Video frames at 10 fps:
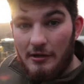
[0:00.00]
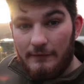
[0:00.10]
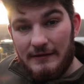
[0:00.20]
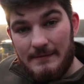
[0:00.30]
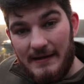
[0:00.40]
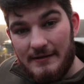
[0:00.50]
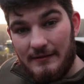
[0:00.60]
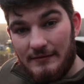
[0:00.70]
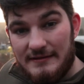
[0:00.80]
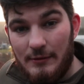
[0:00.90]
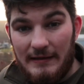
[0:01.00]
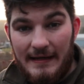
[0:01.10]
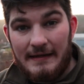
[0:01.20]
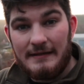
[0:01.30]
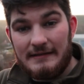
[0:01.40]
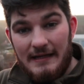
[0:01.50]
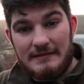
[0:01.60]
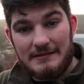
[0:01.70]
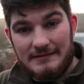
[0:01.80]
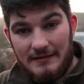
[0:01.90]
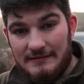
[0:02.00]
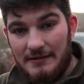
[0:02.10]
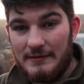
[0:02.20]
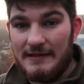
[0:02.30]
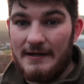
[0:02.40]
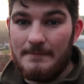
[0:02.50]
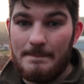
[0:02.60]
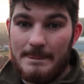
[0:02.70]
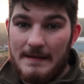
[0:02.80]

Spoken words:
off in the background. It's quite late in the day, so the sun's going down.